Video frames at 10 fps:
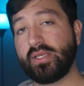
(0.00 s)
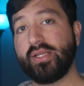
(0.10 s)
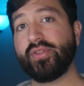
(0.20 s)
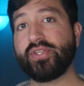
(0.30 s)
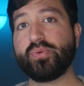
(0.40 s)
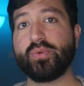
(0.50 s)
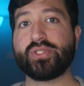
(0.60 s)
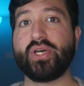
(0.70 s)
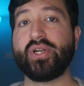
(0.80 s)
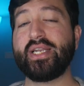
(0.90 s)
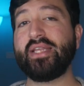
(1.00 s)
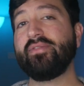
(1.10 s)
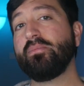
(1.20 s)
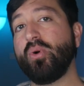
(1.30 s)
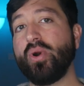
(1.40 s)
Now, this will result in an
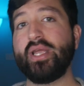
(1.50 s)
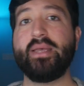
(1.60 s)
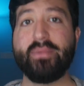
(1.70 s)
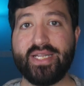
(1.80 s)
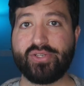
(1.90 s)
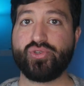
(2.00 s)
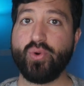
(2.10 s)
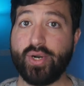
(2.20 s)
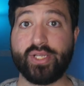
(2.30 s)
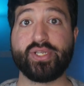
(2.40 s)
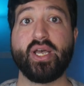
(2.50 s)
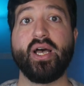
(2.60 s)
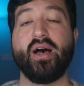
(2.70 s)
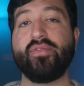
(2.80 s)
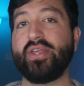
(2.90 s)
even more imminent shortage
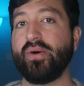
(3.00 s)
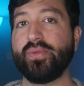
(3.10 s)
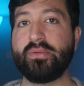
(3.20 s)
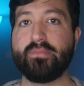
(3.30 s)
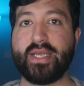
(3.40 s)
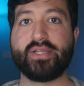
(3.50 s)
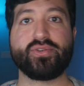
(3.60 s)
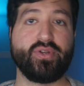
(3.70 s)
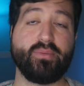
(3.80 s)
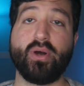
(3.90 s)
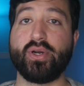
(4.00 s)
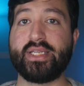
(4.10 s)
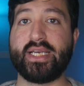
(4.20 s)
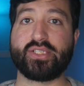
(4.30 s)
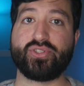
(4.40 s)
of the only mainstream
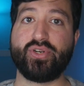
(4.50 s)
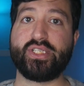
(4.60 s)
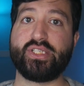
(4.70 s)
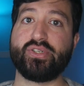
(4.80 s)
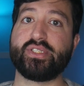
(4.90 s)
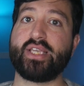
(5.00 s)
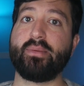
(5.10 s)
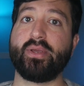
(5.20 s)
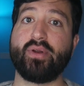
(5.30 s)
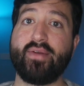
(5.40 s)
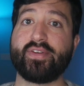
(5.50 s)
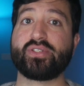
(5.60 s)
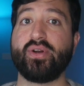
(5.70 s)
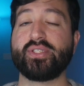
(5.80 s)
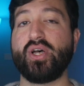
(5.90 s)
RTX 30 series gaming graphics
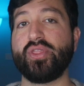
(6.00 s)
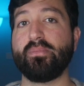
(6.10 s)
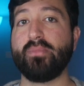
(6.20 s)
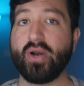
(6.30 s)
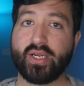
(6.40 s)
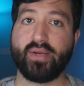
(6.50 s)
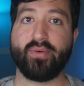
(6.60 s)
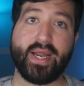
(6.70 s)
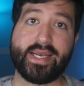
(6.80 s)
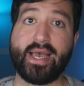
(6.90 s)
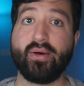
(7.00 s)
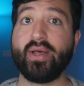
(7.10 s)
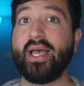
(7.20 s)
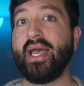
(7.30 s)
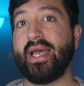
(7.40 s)
cards on the market right now,
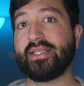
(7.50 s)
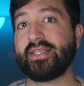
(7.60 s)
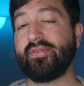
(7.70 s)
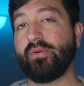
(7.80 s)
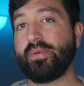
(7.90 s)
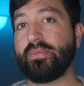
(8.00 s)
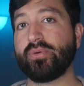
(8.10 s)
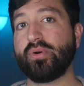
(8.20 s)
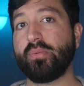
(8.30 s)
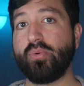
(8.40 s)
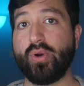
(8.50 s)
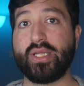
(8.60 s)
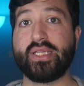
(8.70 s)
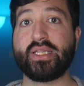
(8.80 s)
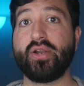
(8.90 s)
and several people are
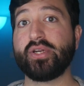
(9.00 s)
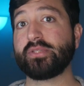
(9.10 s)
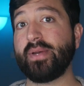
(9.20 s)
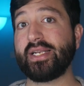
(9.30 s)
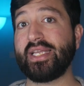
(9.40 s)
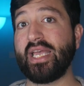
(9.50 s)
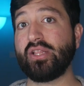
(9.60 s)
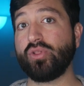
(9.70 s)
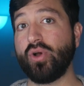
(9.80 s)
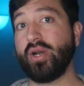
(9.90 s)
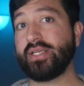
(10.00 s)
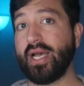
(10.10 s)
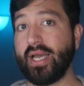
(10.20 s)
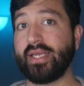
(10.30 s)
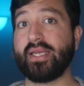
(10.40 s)
reporting that they are expecting a large
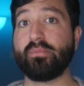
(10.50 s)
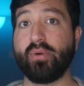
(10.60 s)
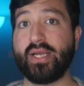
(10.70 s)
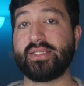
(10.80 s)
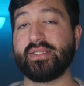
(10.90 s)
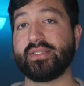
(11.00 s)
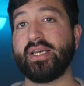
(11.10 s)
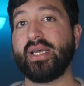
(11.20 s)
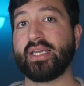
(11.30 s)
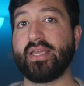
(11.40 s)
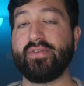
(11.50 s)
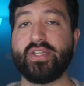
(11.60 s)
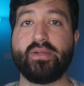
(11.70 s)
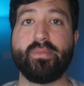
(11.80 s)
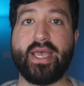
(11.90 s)
hike in prices given
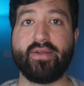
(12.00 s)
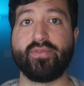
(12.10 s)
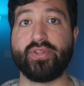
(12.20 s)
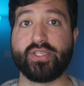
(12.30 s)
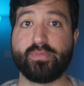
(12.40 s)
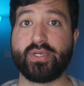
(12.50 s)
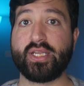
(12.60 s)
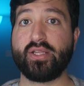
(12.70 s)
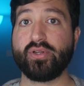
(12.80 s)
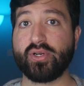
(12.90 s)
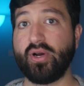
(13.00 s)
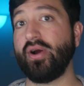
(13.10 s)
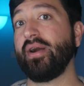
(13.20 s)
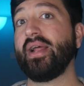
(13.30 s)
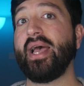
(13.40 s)
the demand for this particular
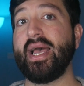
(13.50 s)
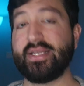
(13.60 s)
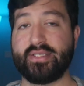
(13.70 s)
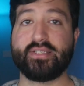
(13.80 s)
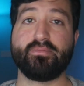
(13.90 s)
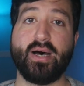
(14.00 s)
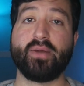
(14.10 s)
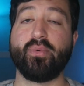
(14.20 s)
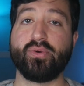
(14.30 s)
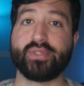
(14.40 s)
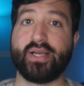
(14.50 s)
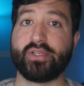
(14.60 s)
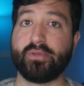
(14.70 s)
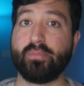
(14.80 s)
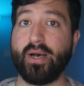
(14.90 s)
card as this mod rolls out
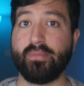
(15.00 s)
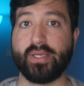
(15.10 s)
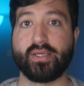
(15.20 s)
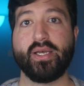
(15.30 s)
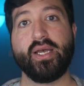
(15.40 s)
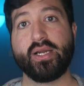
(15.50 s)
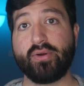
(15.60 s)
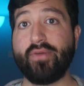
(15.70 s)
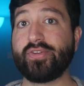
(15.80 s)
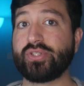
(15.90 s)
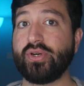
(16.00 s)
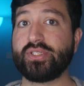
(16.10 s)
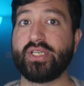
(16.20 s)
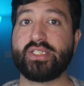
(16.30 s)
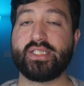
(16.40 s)
to the public. Graphics cards
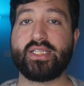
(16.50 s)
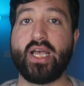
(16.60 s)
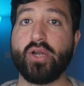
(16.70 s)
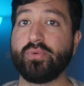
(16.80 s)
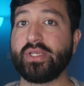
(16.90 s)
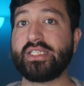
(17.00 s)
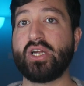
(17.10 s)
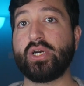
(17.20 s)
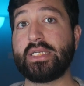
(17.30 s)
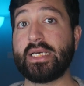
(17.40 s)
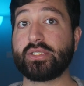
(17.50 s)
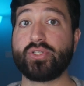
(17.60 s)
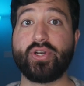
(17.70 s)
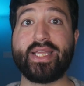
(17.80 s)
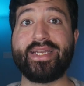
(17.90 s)
such as the unreleased RTX
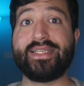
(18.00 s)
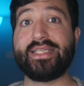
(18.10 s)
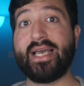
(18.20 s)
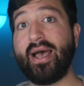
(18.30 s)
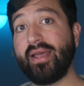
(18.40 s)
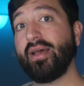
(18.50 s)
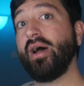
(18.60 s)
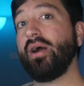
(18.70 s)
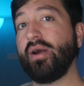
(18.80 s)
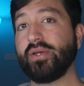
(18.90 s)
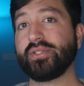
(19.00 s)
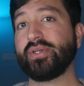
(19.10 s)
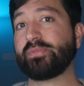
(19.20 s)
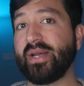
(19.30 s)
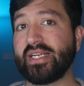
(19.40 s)
3080 Ti are also
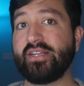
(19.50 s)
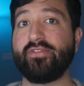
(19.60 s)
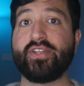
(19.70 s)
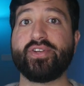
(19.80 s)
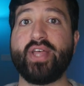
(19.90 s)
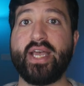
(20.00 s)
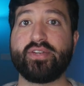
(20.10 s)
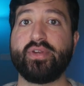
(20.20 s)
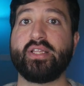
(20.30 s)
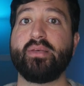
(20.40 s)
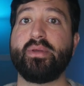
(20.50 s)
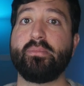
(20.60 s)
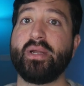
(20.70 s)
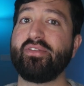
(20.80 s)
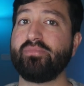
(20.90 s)
expected to feature the hash rate limit,
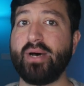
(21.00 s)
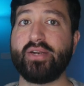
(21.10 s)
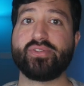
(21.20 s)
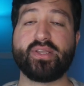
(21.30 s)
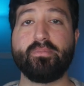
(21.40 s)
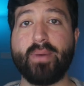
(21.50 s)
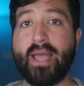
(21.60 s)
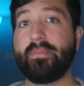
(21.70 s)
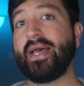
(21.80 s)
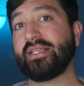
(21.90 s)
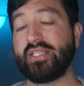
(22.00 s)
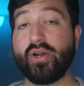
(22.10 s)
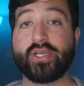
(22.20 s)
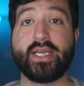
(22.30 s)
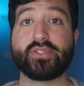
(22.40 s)
but if modders can bypass the
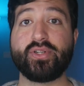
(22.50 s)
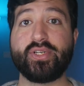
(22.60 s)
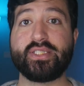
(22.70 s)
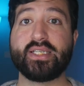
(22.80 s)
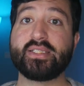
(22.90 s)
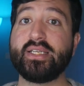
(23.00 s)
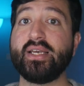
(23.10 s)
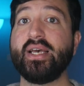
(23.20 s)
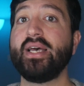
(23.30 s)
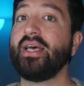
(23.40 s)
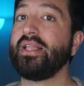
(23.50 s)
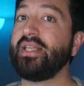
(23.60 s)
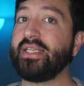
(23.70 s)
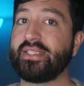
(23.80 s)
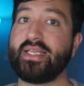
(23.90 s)
RTX 3060,
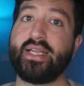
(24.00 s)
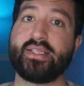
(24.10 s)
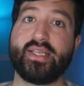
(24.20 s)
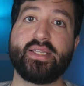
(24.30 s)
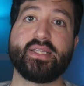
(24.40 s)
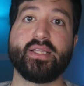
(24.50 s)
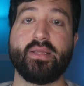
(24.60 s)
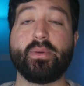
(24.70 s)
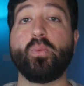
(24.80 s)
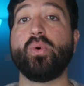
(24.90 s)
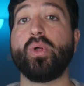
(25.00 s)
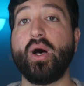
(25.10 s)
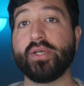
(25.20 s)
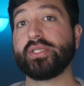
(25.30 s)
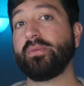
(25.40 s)
then it's sad to say that the limit will
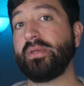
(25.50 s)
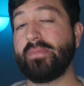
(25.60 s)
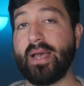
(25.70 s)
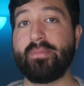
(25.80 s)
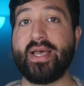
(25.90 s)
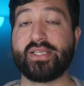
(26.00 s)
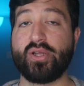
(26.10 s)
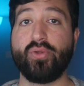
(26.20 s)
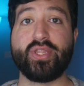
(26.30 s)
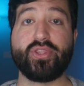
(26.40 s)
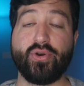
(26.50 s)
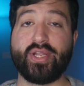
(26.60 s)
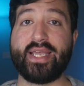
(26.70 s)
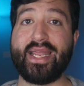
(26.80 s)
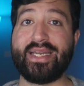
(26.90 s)
also be bypassed on the
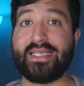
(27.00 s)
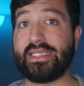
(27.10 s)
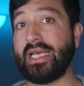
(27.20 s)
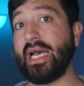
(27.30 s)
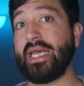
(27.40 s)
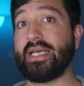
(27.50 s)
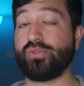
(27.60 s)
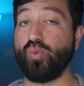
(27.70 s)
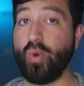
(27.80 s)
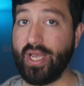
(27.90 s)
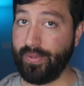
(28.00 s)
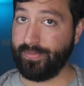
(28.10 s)
3080 Ti as well.